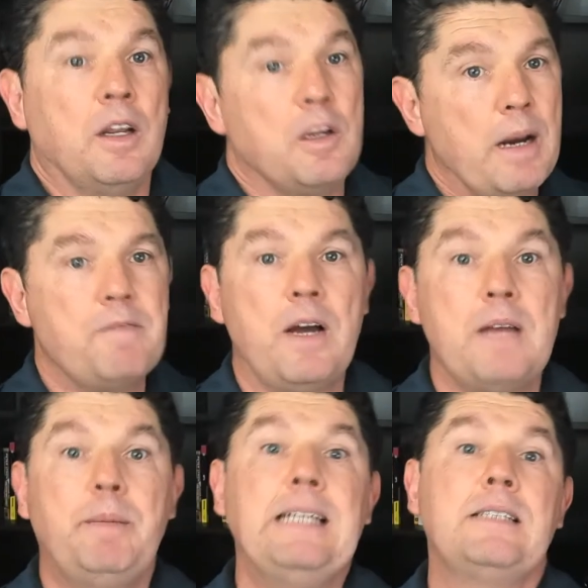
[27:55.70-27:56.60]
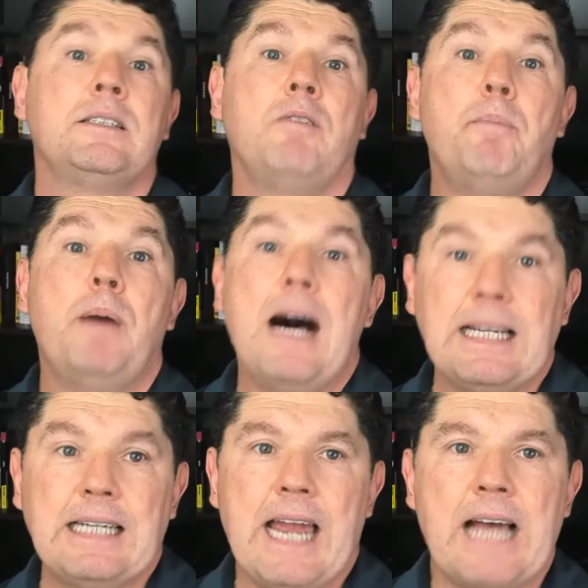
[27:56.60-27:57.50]
You might find pieces of a
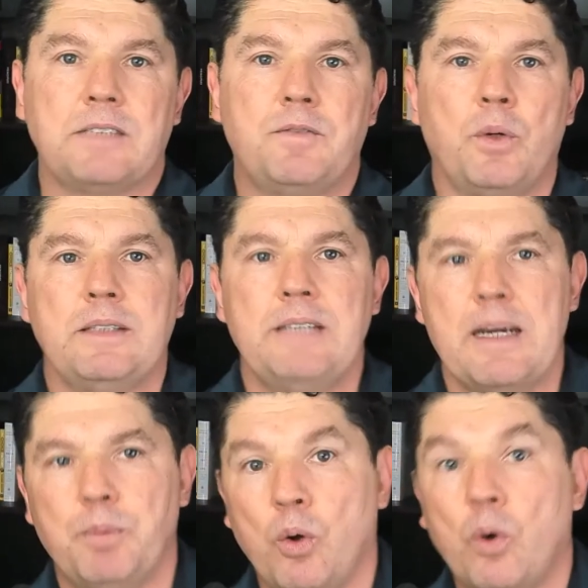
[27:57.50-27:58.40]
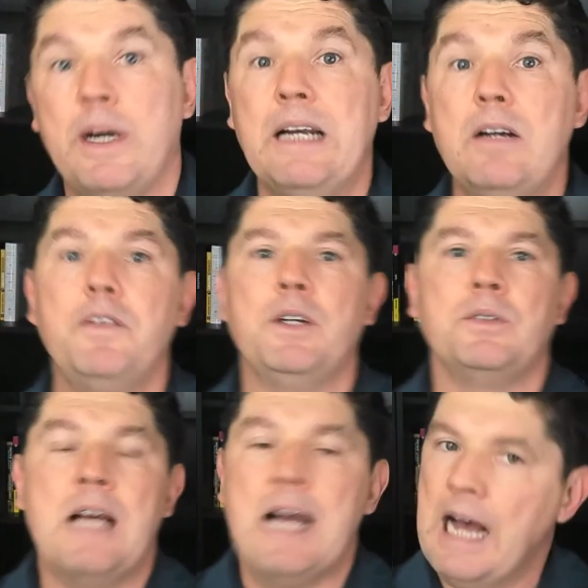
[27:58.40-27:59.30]
podcast, for example, or
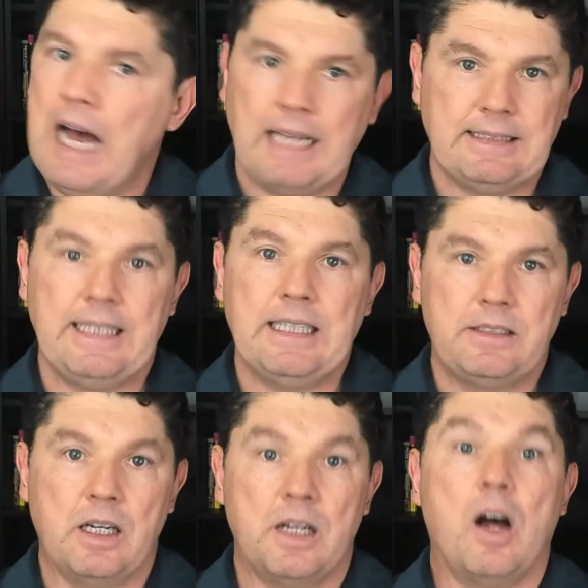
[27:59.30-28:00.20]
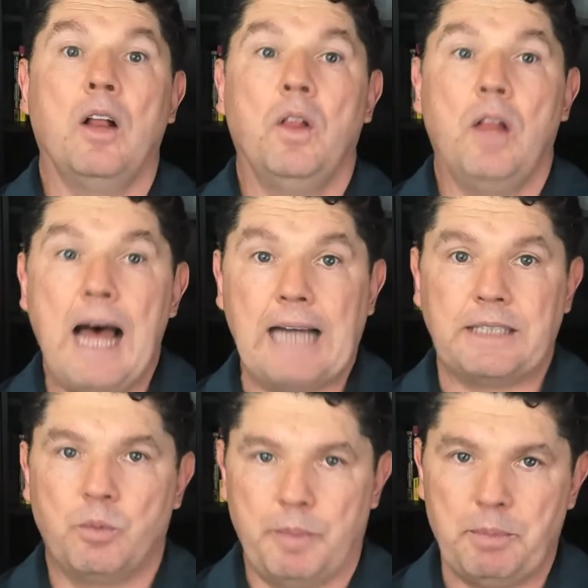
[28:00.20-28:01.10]
interviews I see this done a
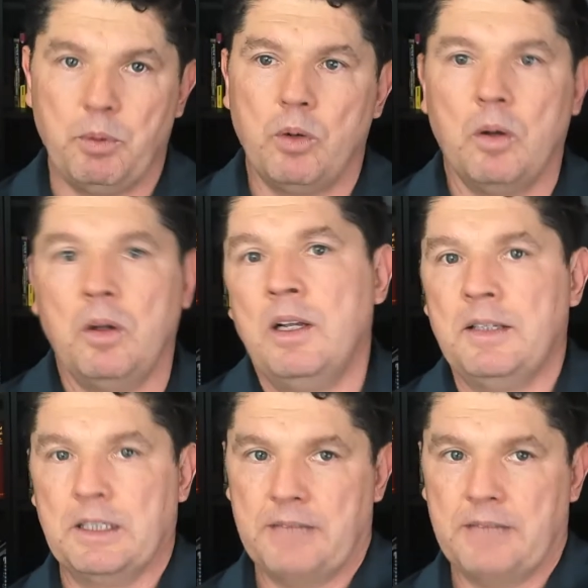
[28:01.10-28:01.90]
lot where people will they'll